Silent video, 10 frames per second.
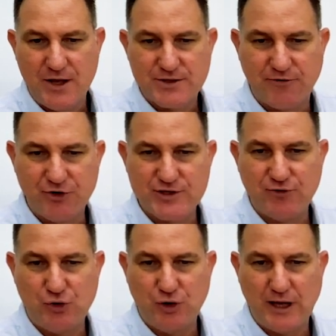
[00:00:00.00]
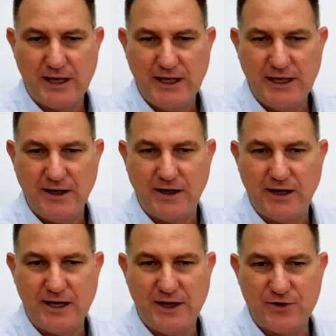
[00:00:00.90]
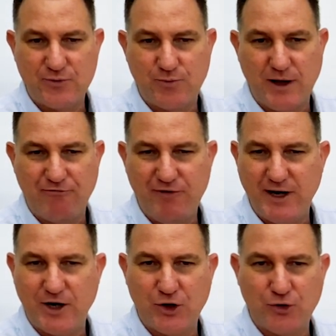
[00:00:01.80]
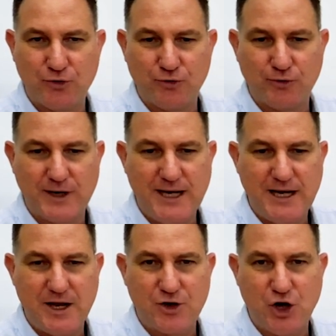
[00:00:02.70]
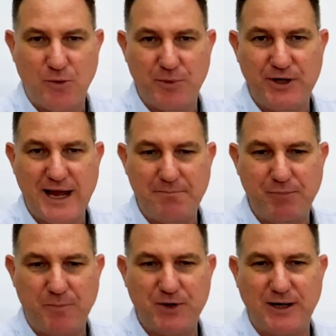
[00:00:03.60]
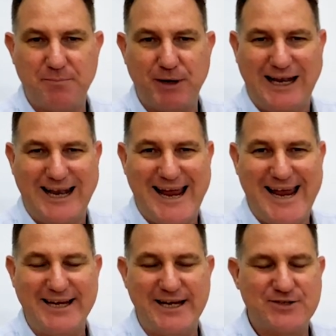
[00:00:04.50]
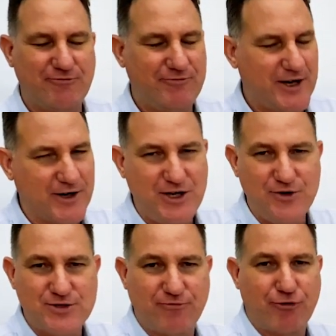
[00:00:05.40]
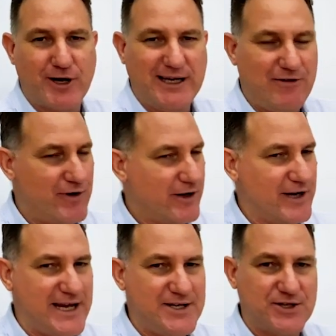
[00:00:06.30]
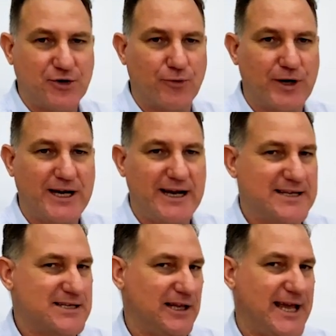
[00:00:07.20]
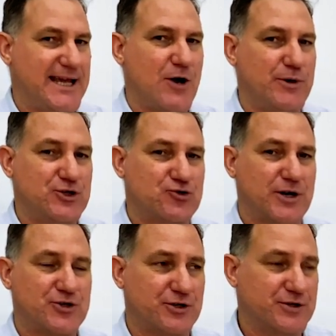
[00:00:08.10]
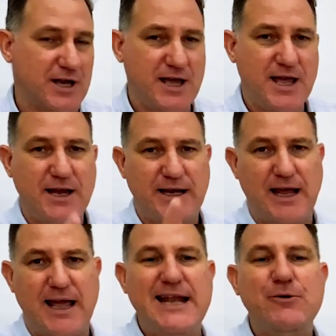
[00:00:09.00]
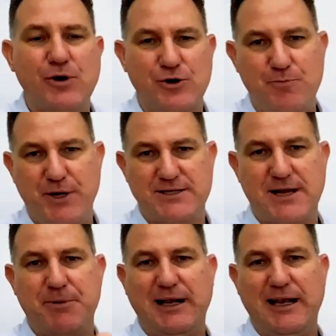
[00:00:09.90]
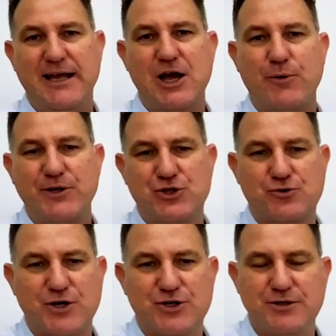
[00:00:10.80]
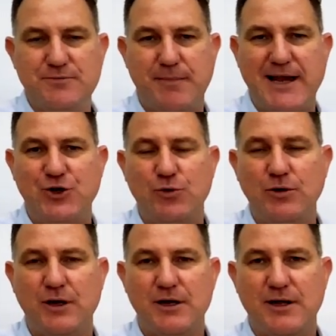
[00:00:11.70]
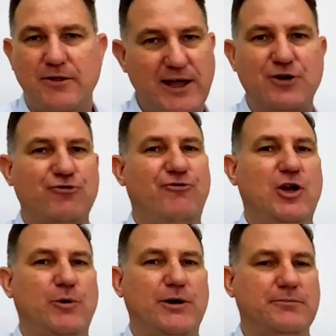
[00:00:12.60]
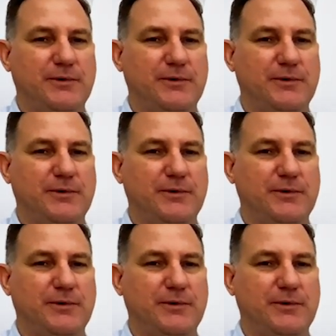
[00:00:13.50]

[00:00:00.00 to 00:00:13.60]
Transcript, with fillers: So first of all, here is a very common and popular plan. It's very user-friendly, very easy to read. It's Lego instructions. Now, anyone who picks up a Lego instruction manual, they can follow it.